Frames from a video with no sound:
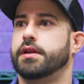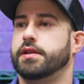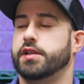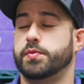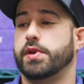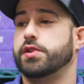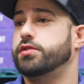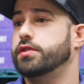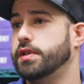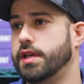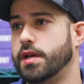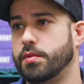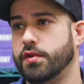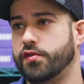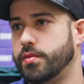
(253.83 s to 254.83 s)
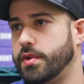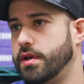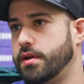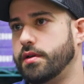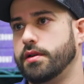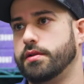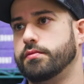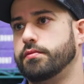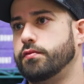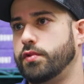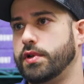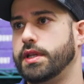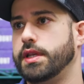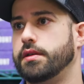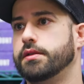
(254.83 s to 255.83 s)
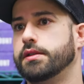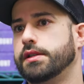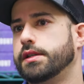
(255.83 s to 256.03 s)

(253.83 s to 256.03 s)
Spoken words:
especially coming from a really